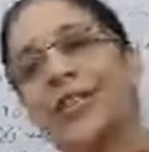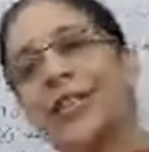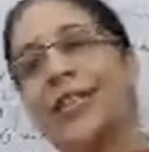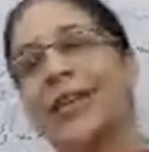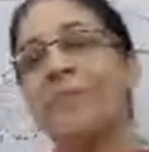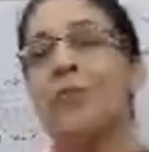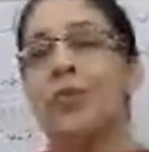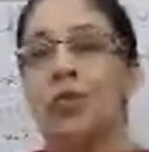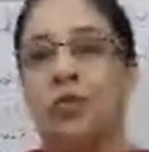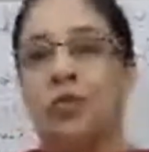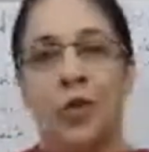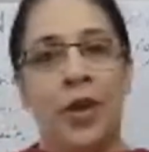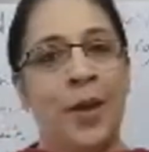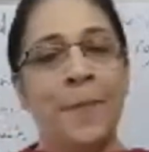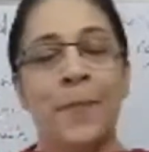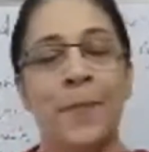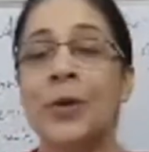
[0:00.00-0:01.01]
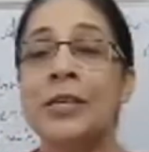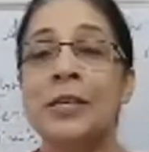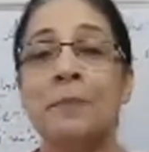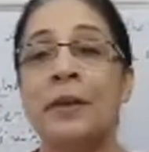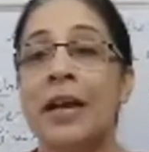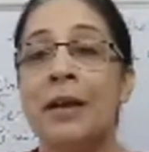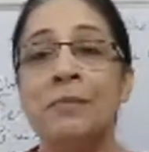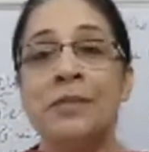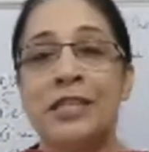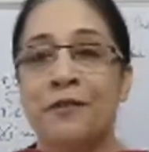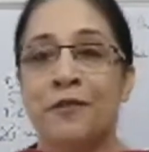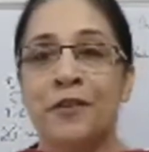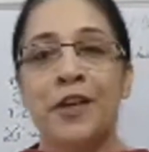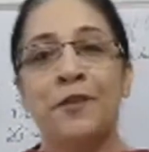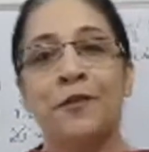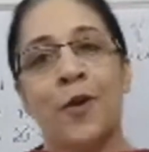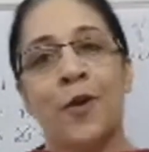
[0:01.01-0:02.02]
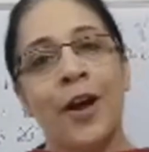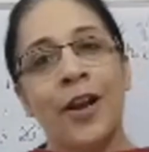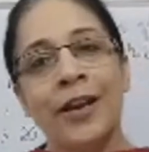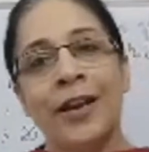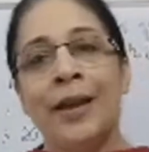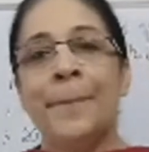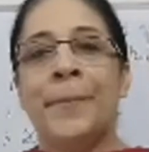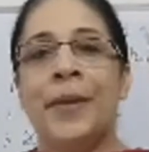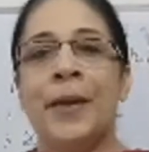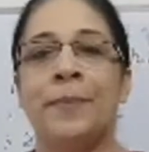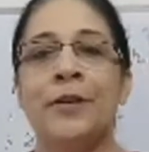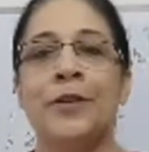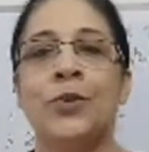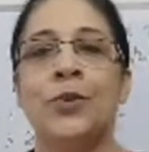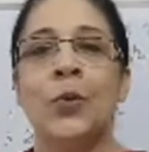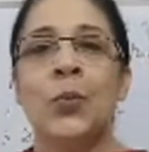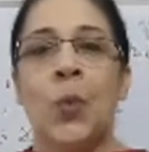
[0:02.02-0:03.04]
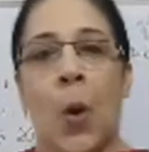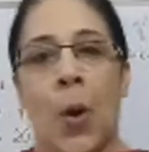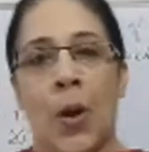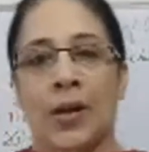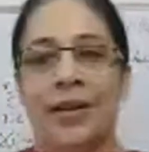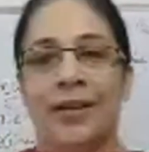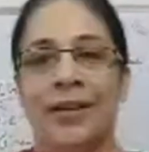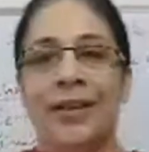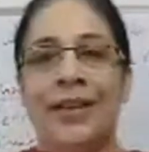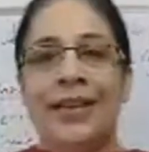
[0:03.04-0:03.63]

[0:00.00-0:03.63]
they move, because it becomes difficult for people to walk.